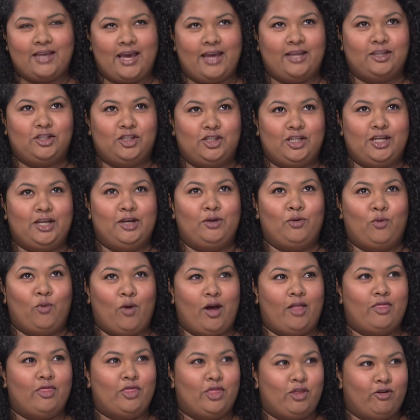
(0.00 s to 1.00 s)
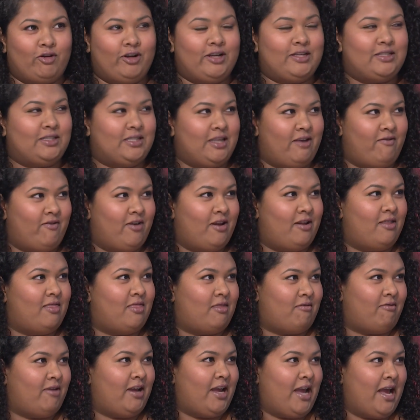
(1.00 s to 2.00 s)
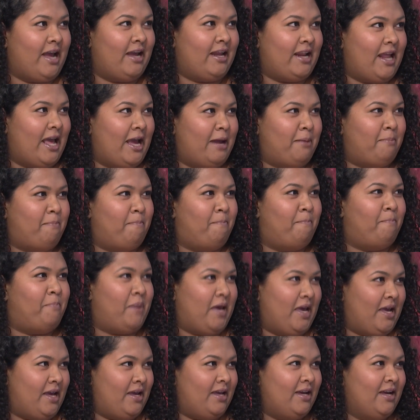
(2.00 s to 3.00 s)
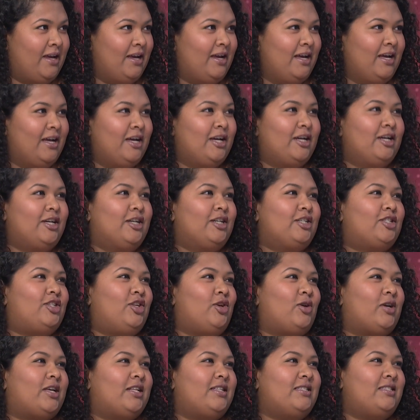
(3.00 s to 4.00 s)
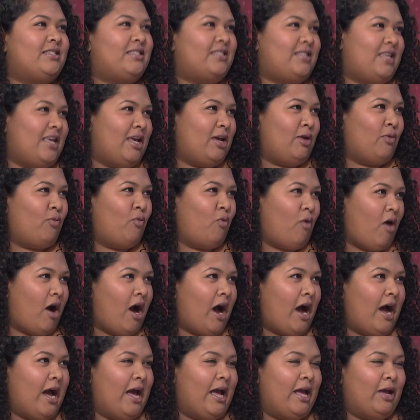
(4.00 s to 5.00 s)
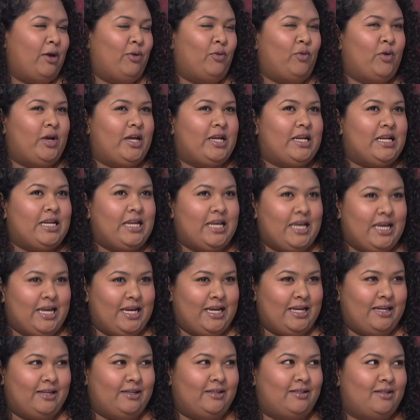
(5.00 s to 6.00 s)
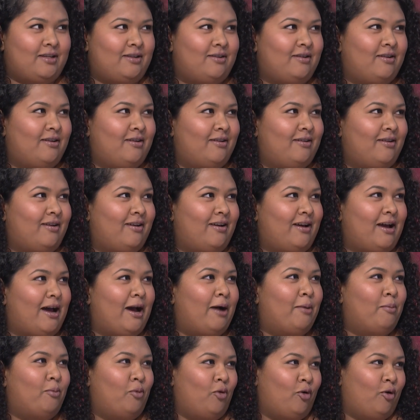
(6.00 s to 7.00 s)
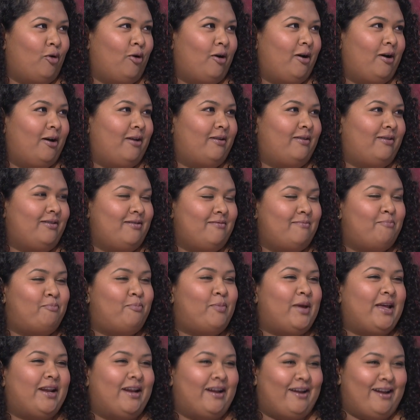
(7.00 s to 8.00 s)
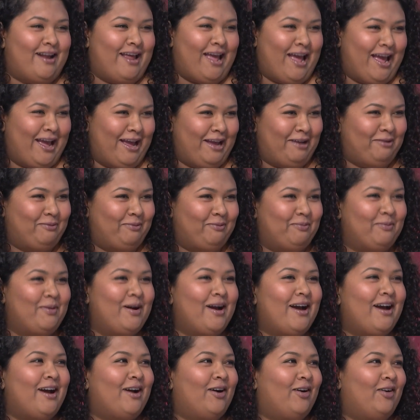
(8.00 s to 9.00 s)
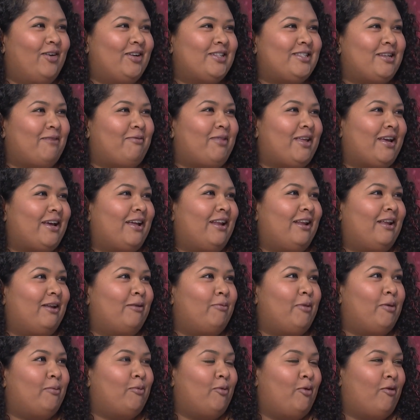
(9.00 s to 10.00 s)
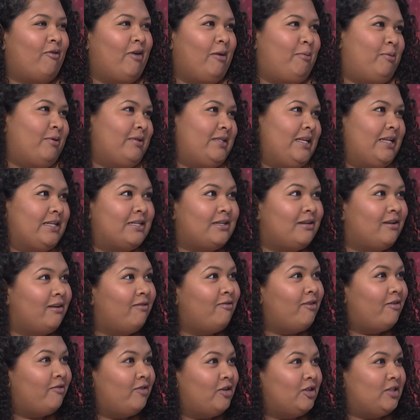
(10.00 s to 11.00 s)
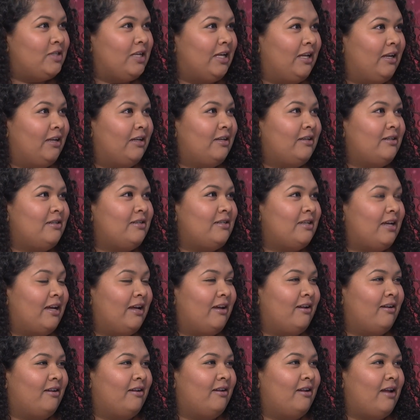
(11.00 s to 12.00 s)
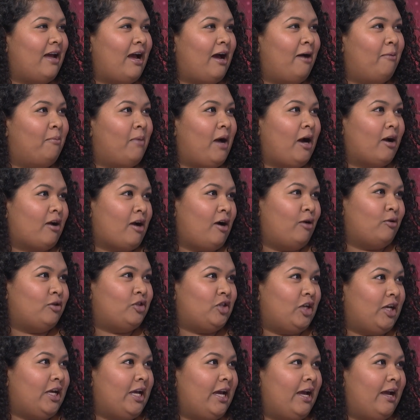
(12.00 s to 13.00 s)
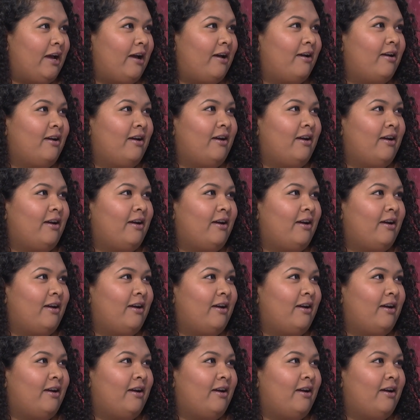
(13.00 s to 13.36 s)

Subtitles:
HD 137388b. So you can see why we need a better name or something a little bit more representative of New Zealand and our culture here.